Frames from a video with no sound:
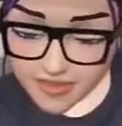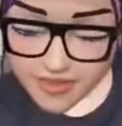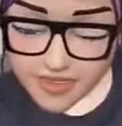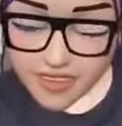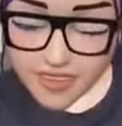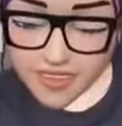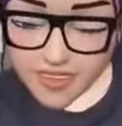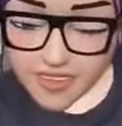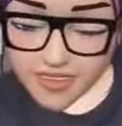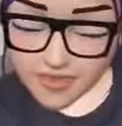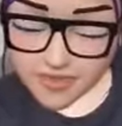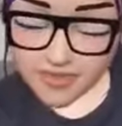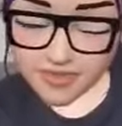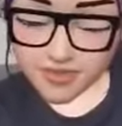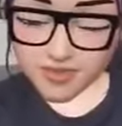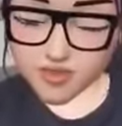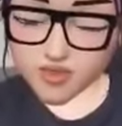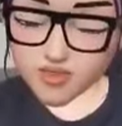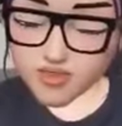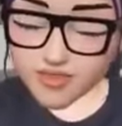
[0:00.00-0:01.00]
have the
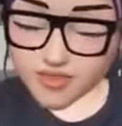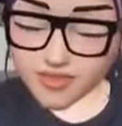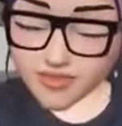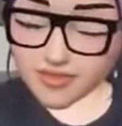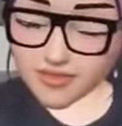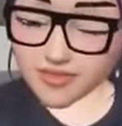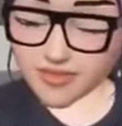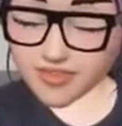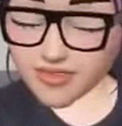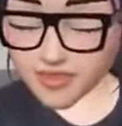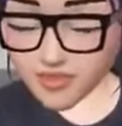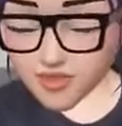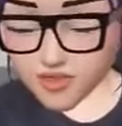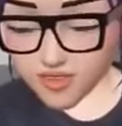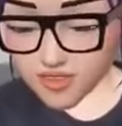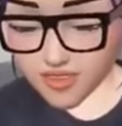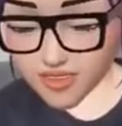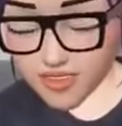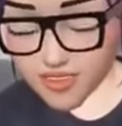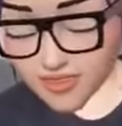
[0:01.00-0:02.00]
positive
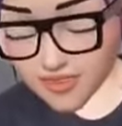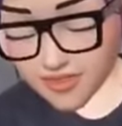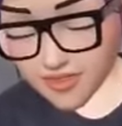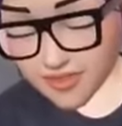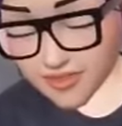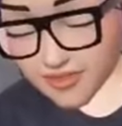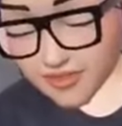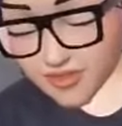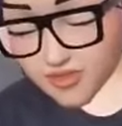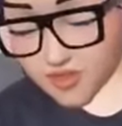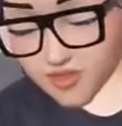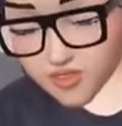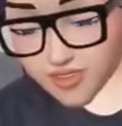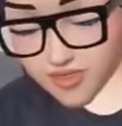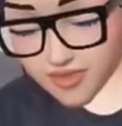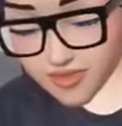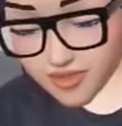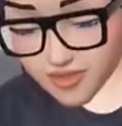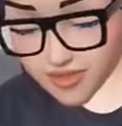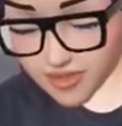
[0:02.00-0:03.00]
and negatively
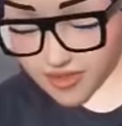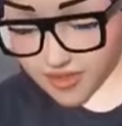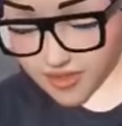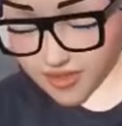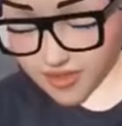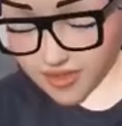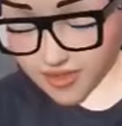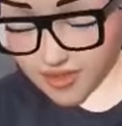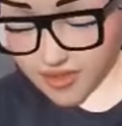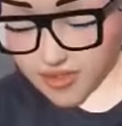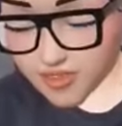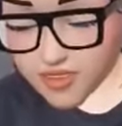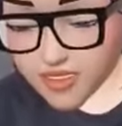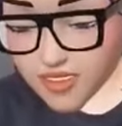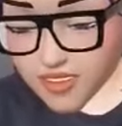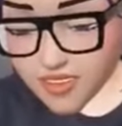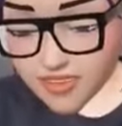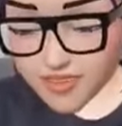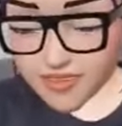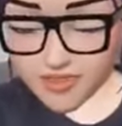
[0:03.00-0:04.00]
charged particles.
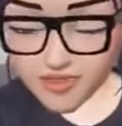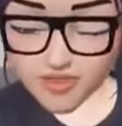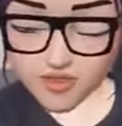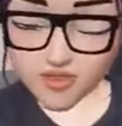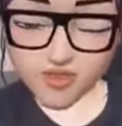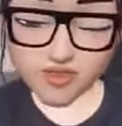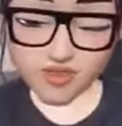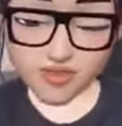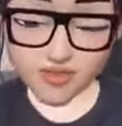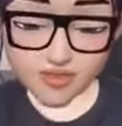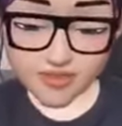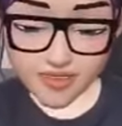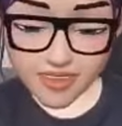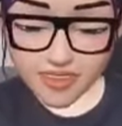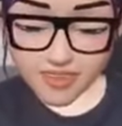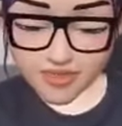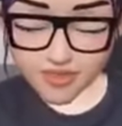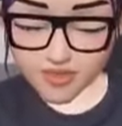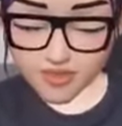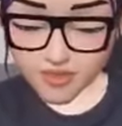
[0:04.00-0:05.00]
His description
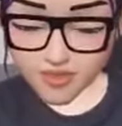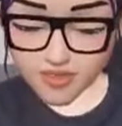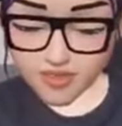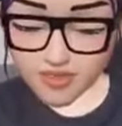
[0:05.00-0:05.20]
became known as the